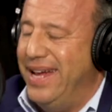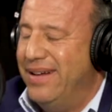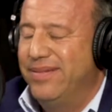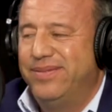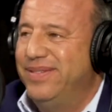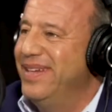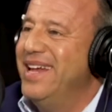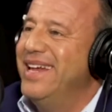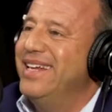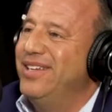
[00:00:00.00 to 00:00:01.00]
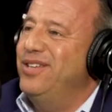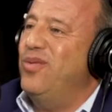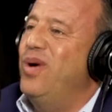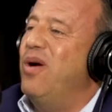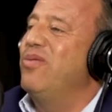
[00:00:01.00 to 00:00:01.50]
Yeah. Dude,
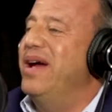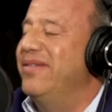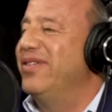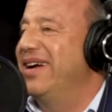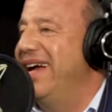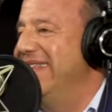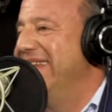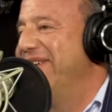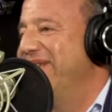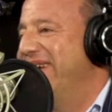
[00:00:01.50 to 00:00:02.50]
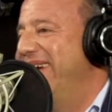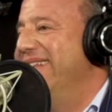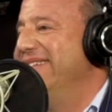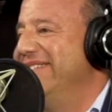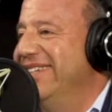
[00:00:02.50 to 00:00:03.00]
everyone. You're well read for a guy that didn't go to
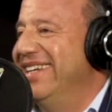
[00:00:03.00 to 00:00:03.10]
college.